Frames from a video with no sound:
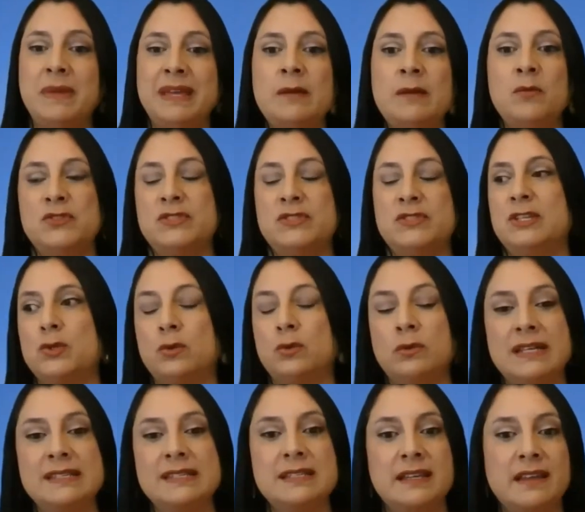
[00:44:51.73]
than not.
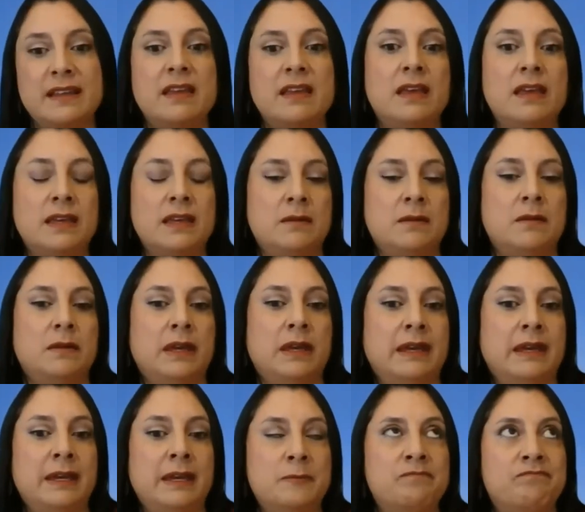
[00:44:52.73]
So
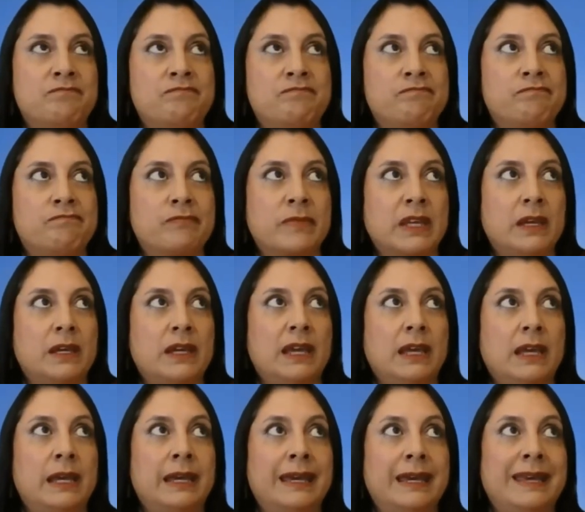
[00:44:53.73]
in the FAO,
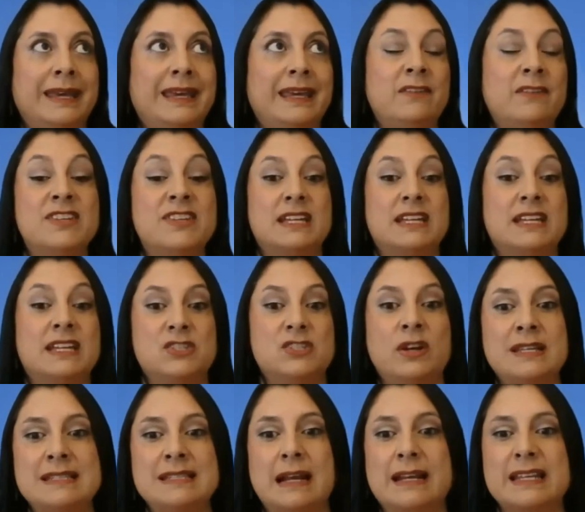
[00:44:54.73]
we have
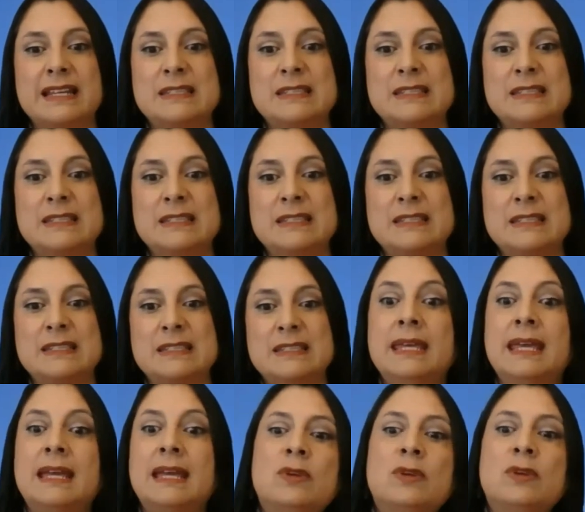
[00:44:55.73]

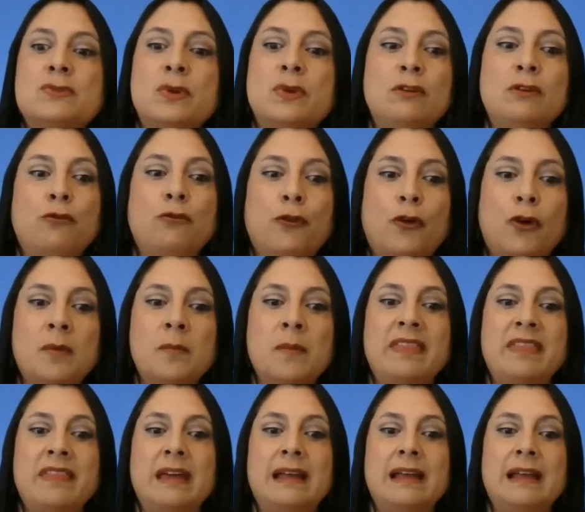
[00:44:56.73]
carried out several
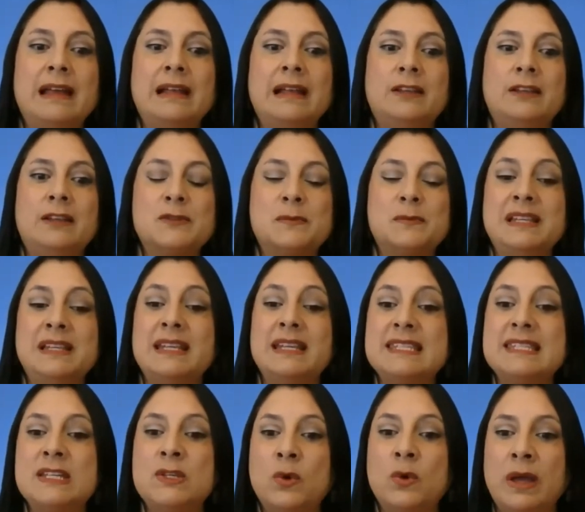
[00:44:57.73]
research on
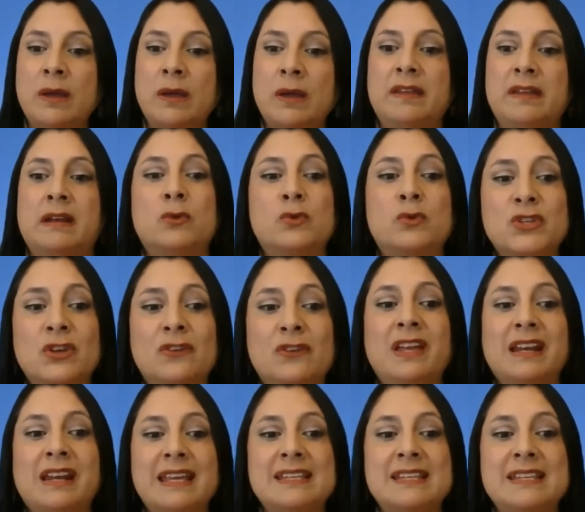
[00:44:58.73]
that in our
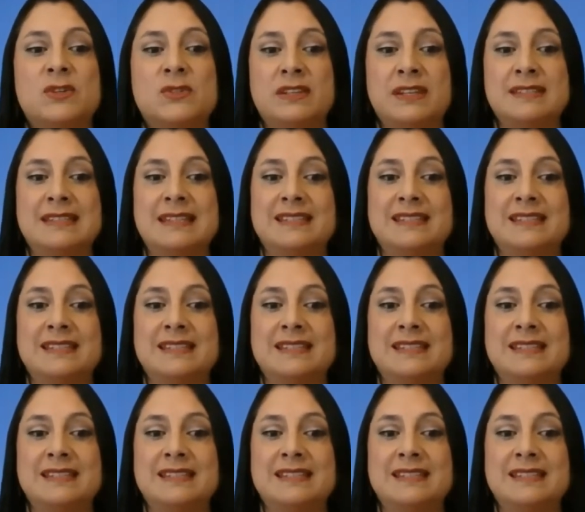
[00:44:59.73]
latest